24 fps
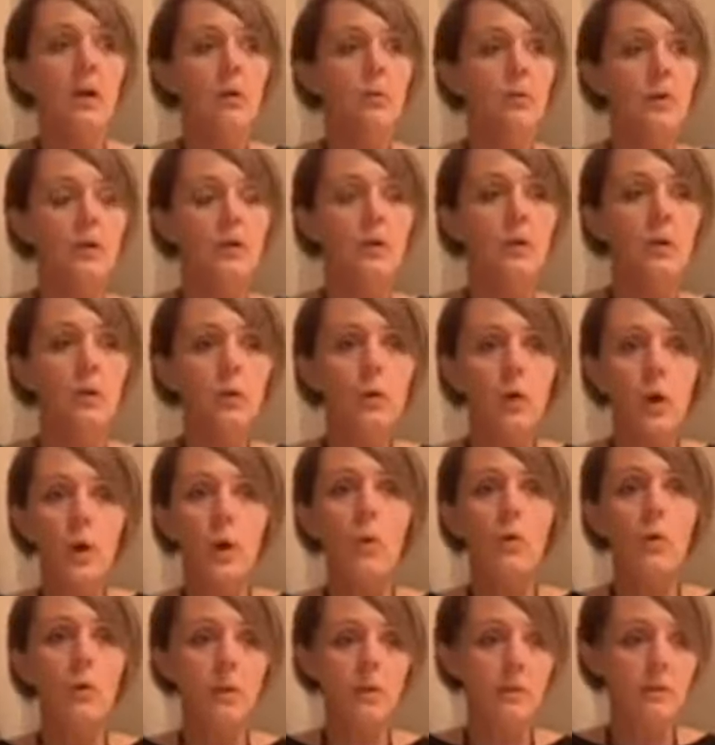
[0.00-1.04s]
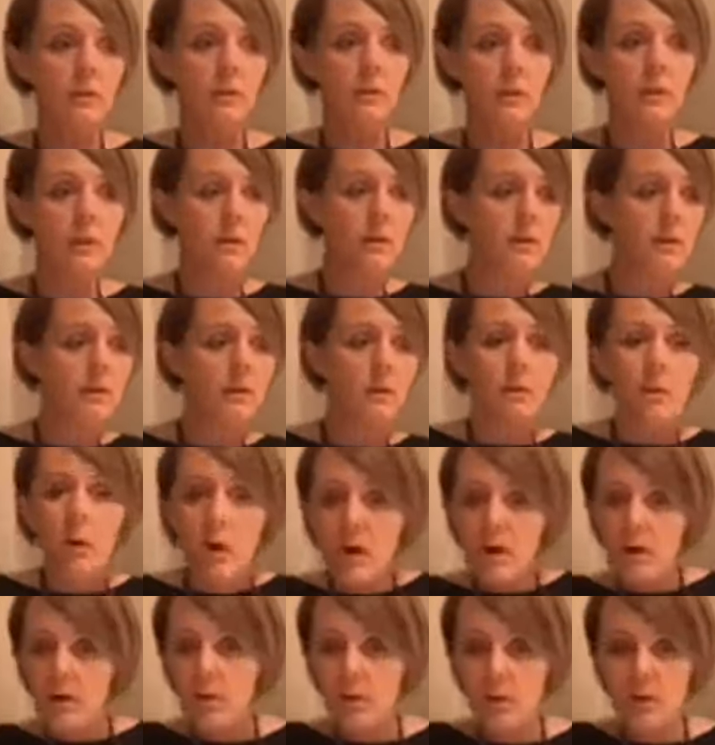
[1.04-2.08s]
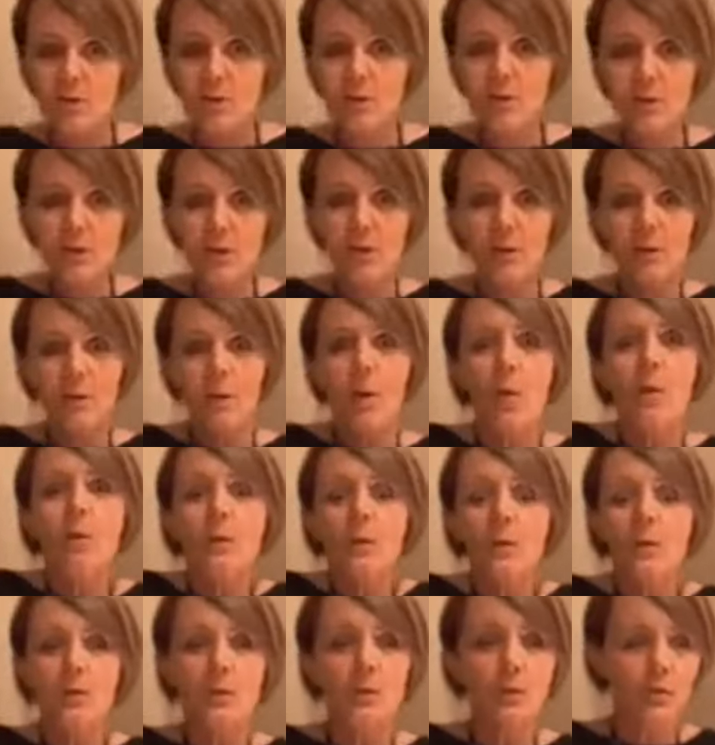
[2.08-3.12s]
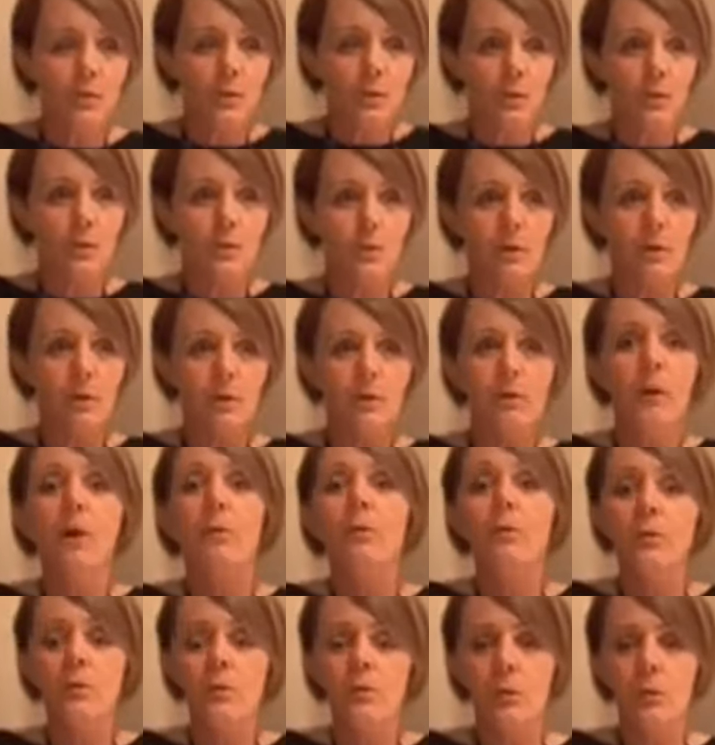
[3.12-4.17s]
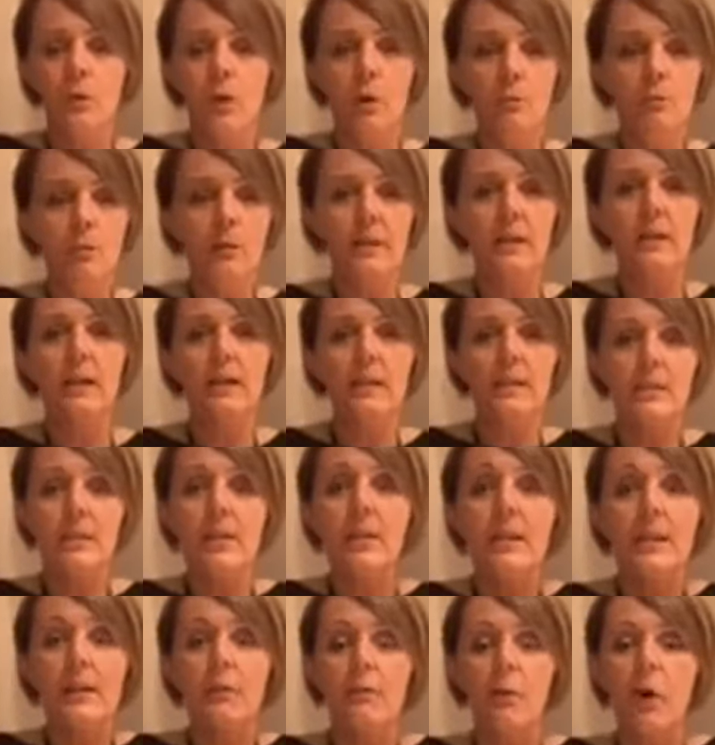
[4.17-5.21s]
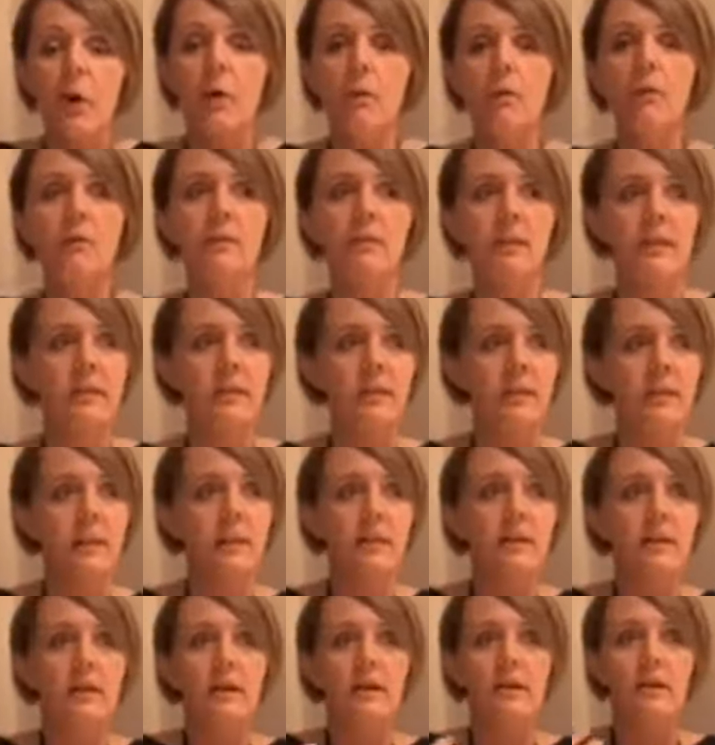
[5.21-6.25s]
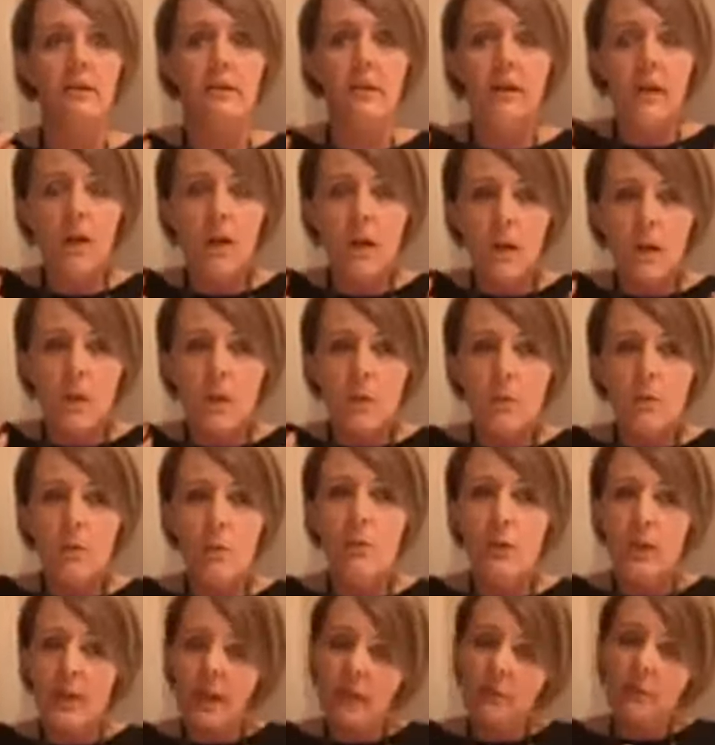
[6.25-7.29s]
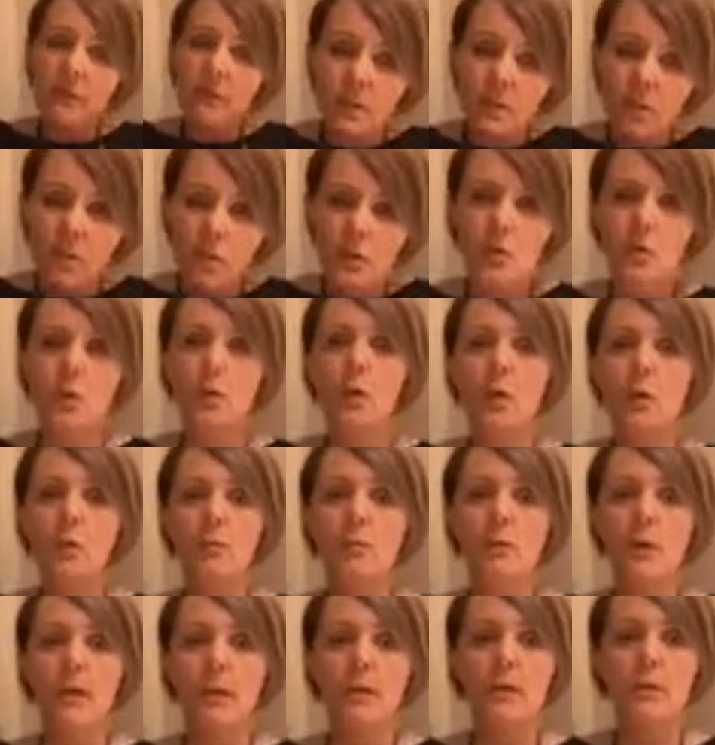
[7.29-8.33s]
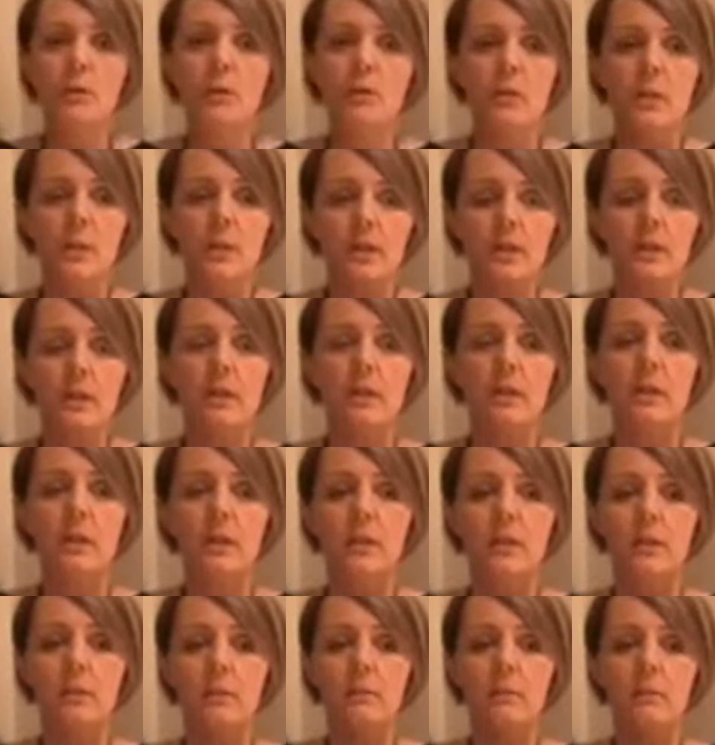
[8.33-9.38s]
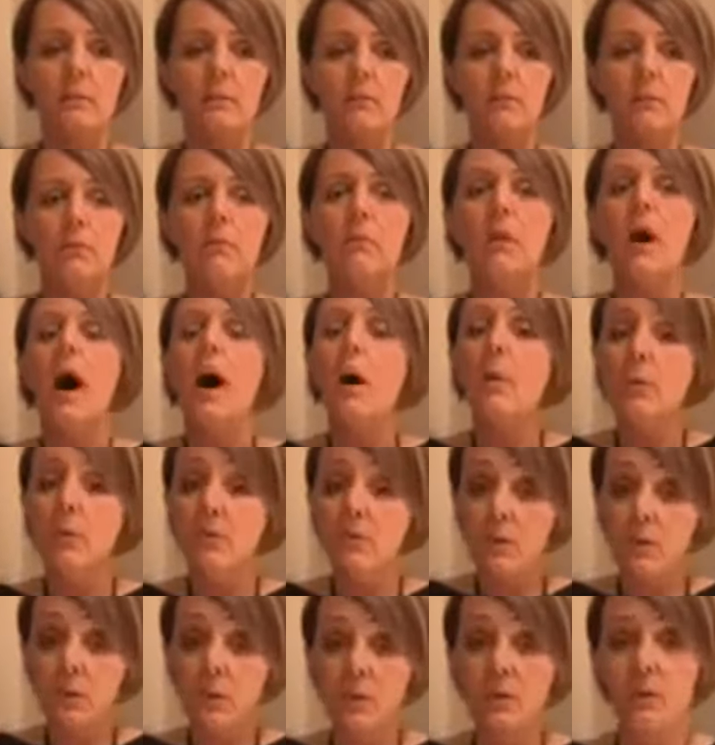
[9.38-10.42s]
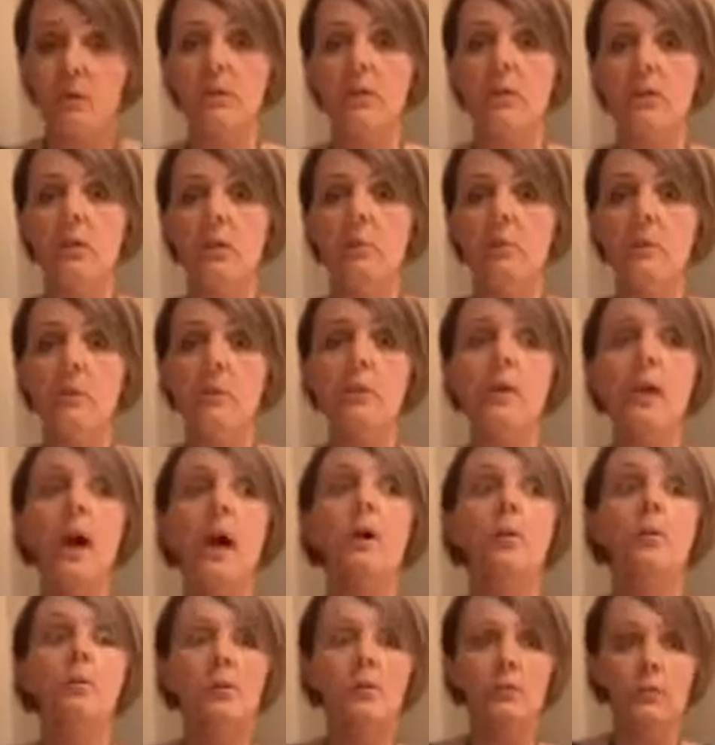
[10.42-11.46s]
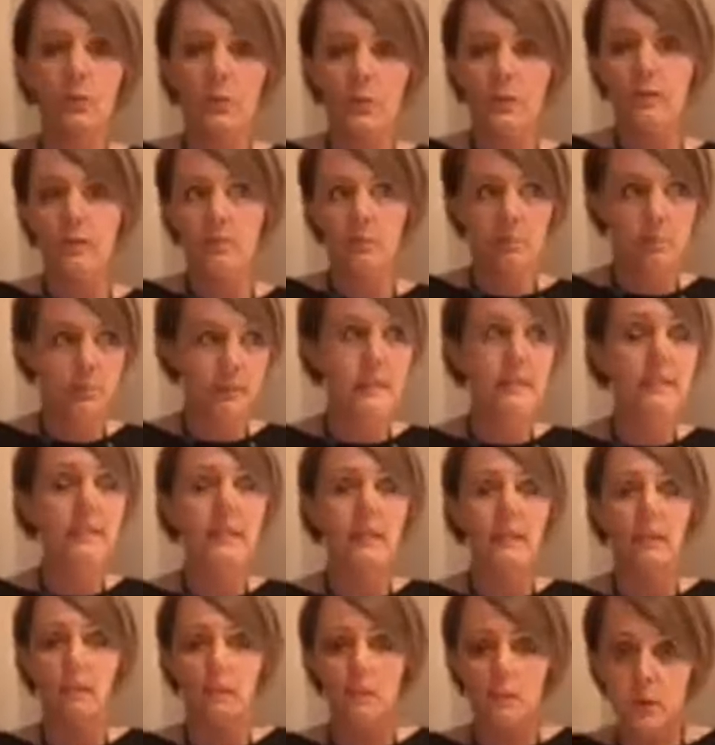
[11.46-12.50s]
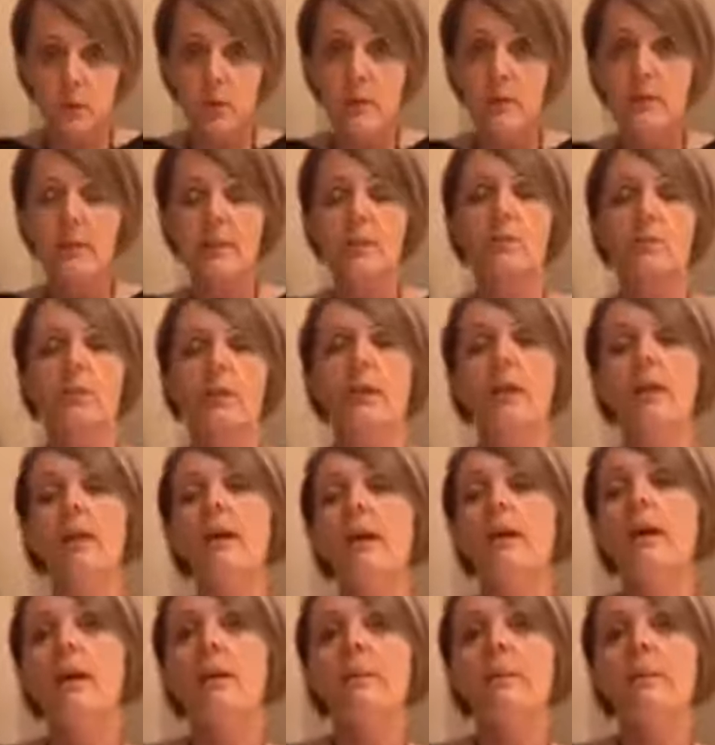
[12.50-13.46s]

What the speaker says: When you know that the original owners or the founders of the company are still involved and they have strong values in how they treat the distributors, how they treat basically the world as well.